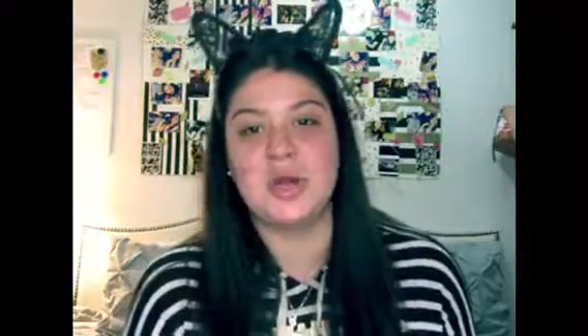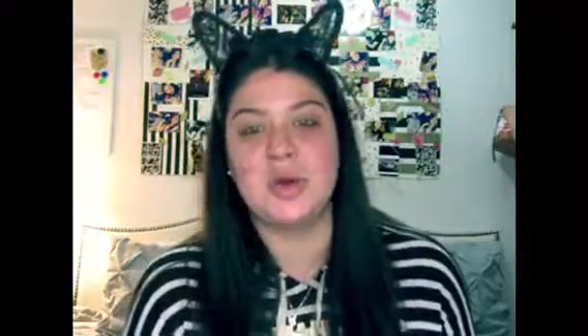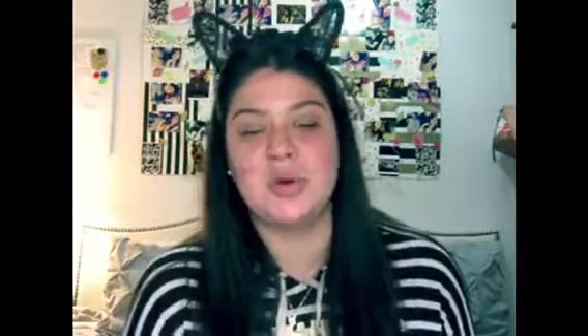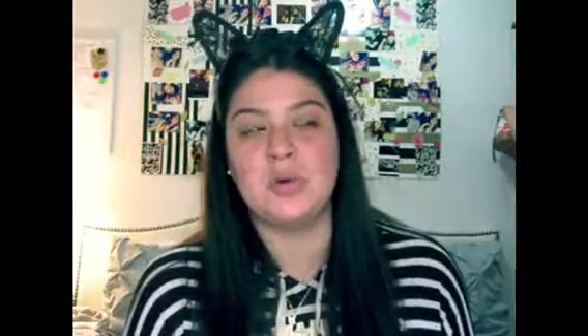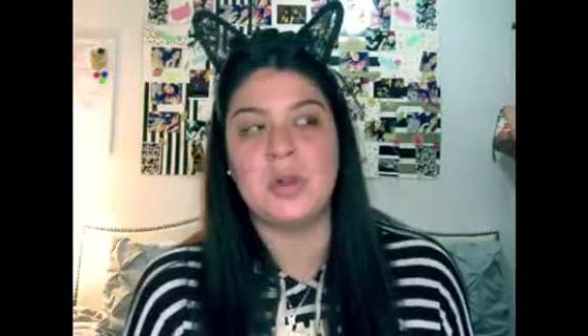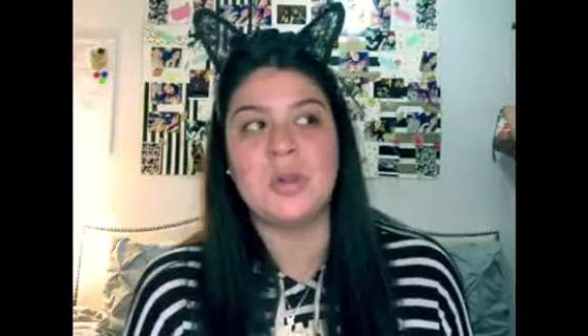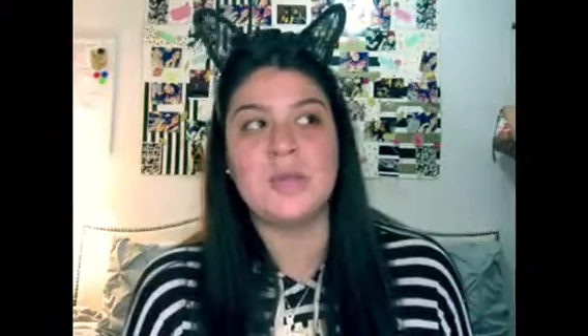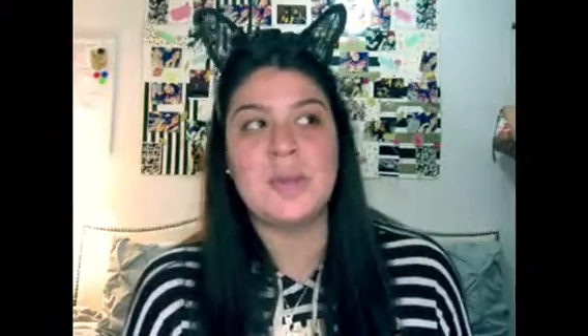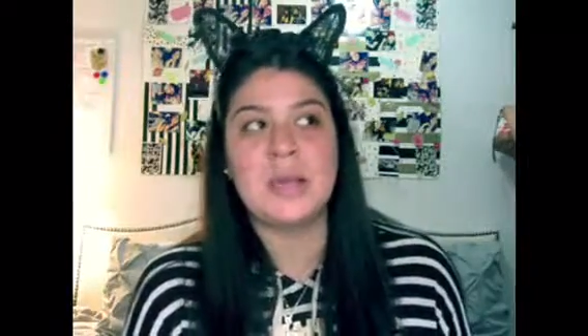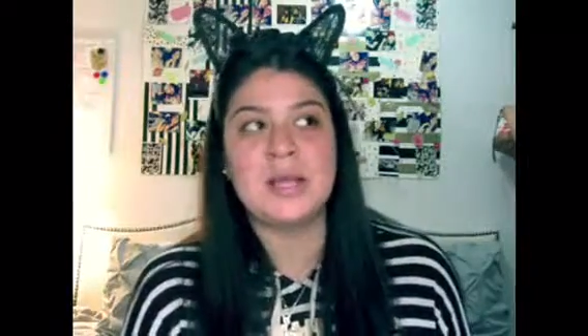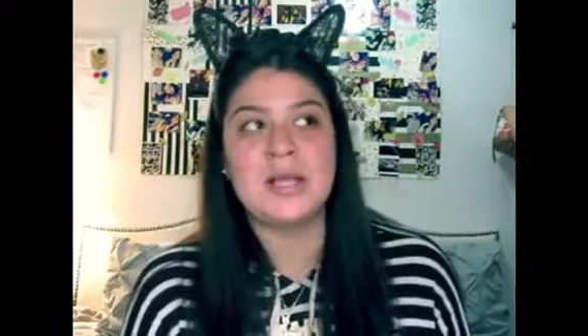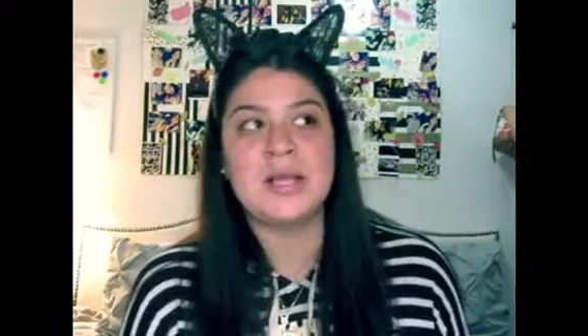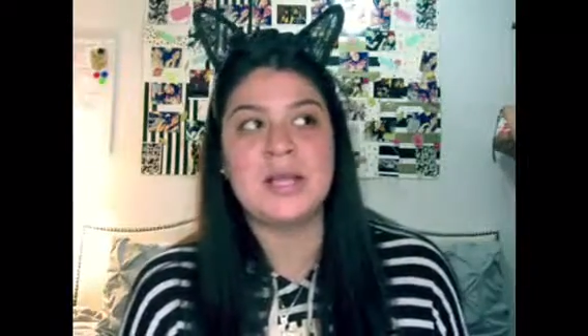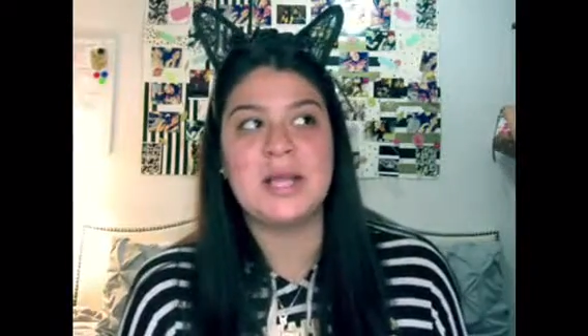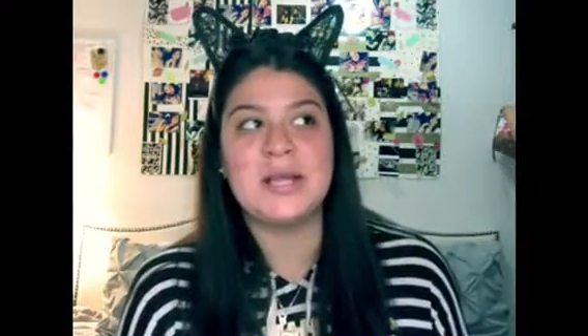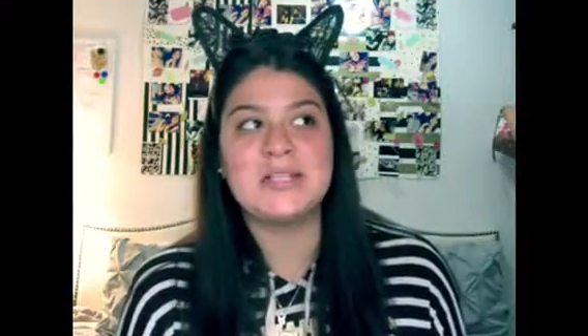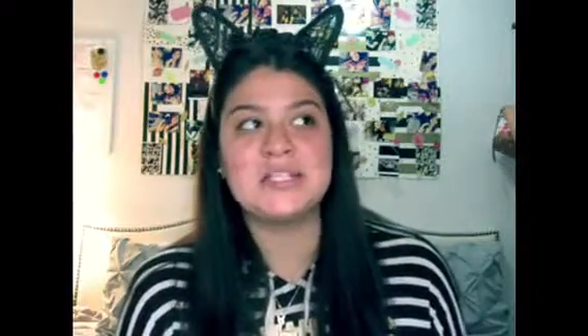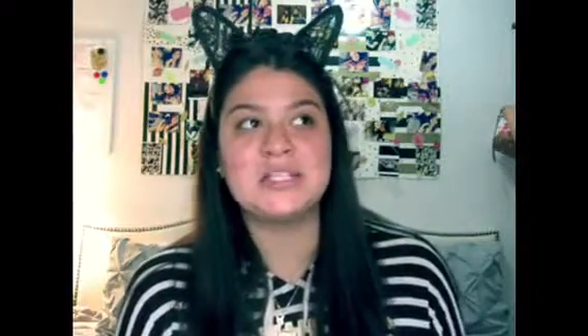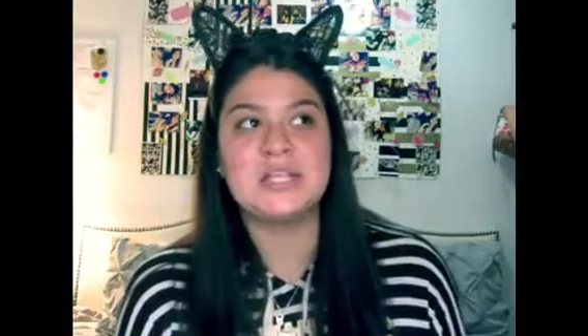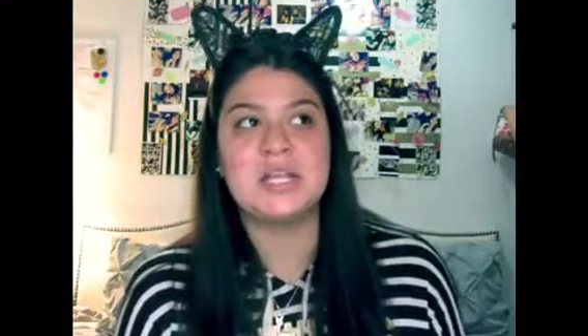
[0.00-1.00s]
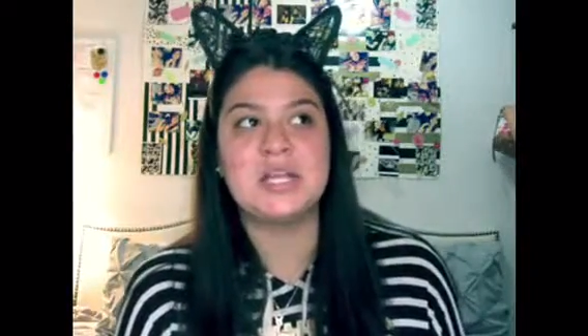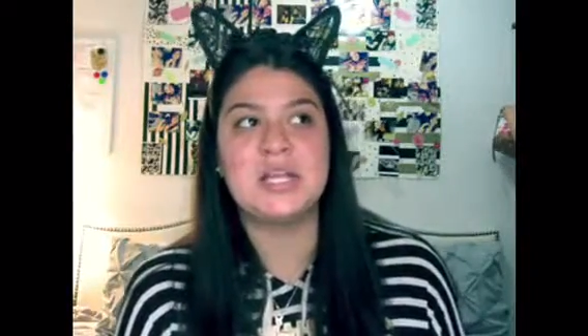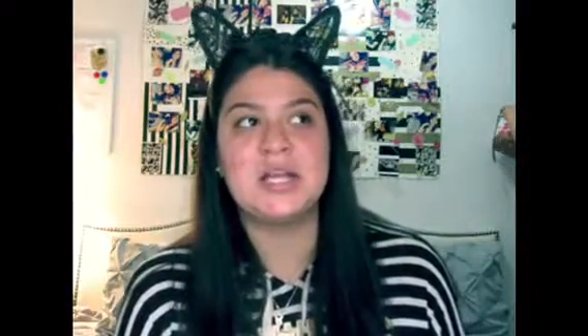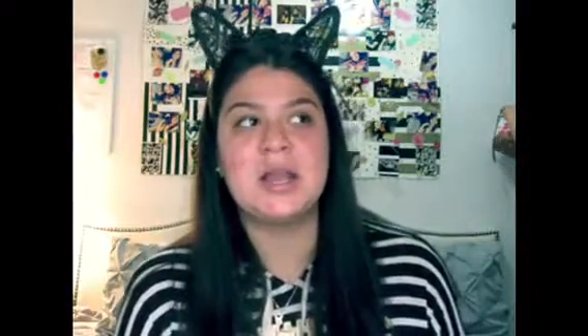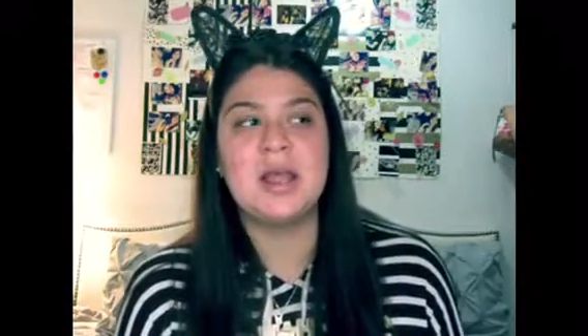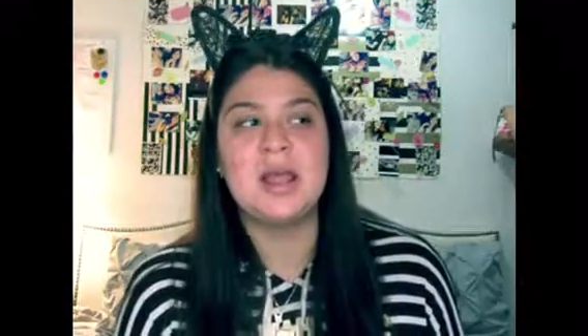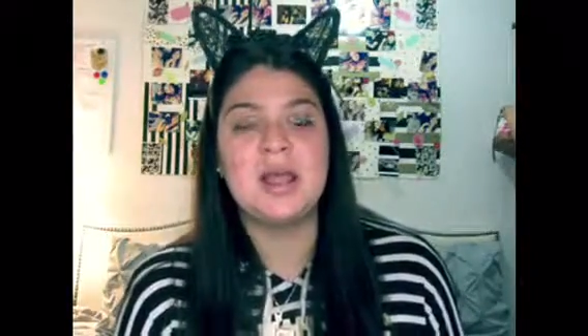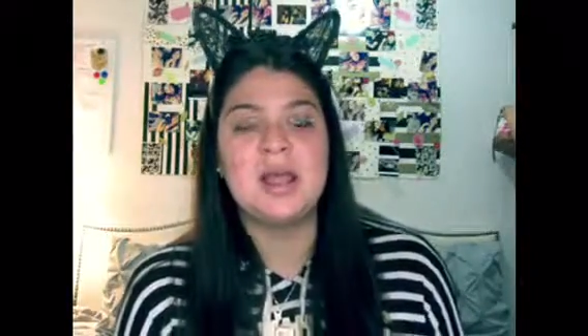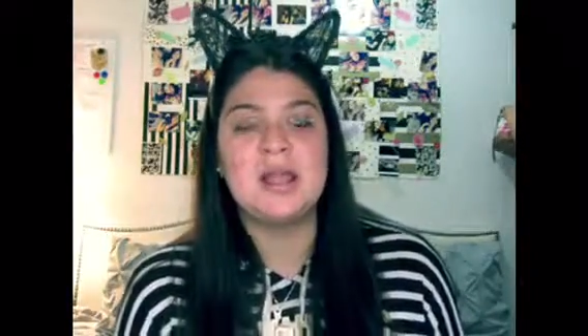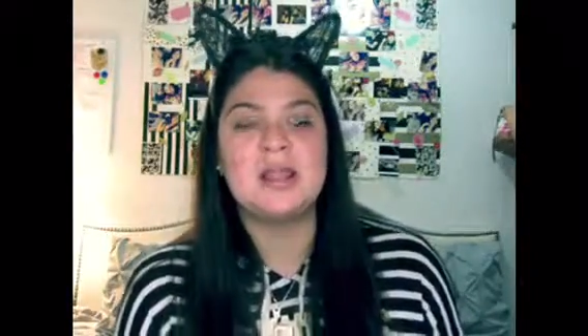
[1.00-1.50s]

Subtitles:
own in my collection,